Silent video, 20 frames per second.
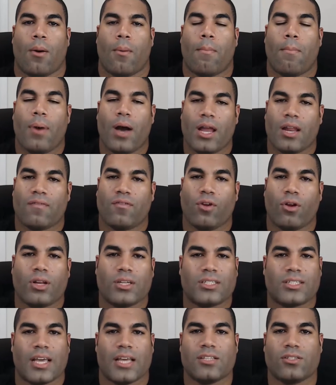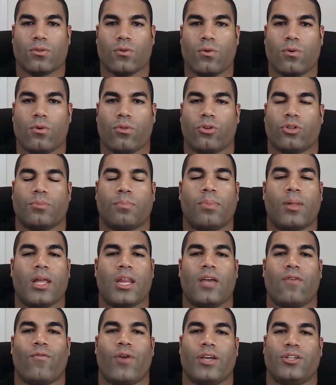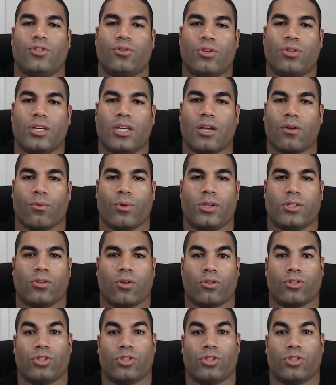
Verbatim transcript: But if you're at a state school, there's plenty of ways you can get research.